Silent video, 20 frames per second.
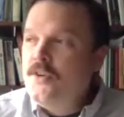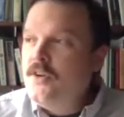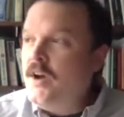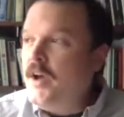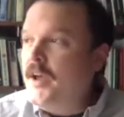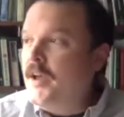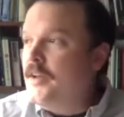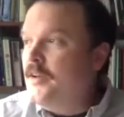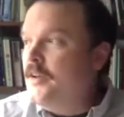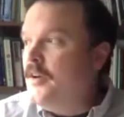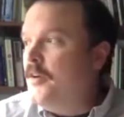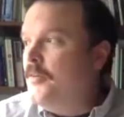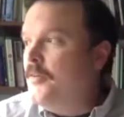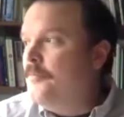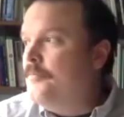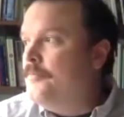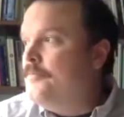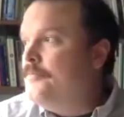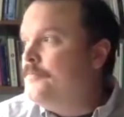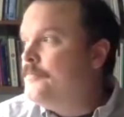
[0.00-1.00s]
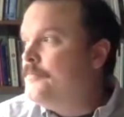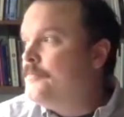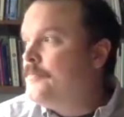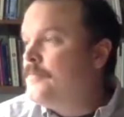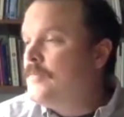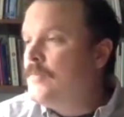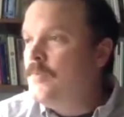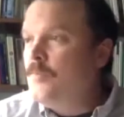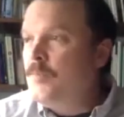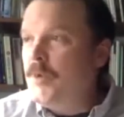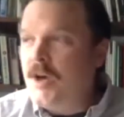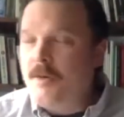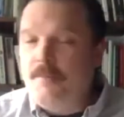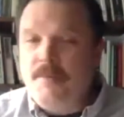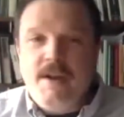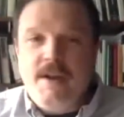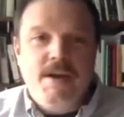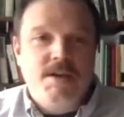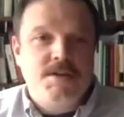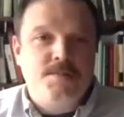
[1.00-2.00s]
I had um, become an
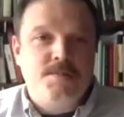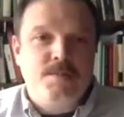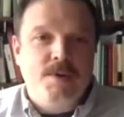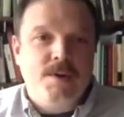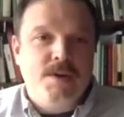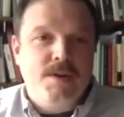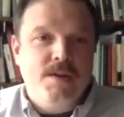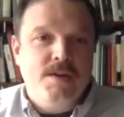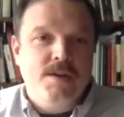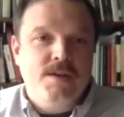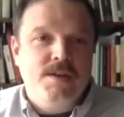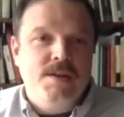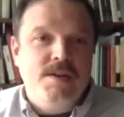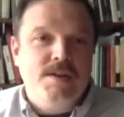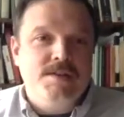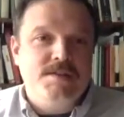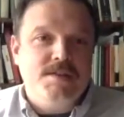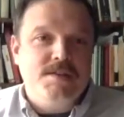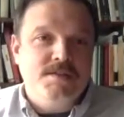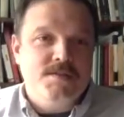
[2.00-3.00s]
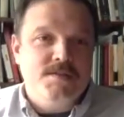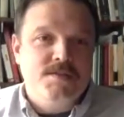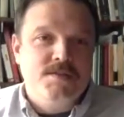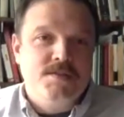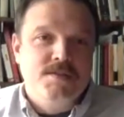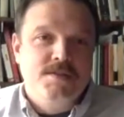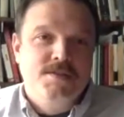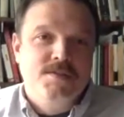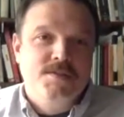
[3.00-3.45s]
expert in adhesives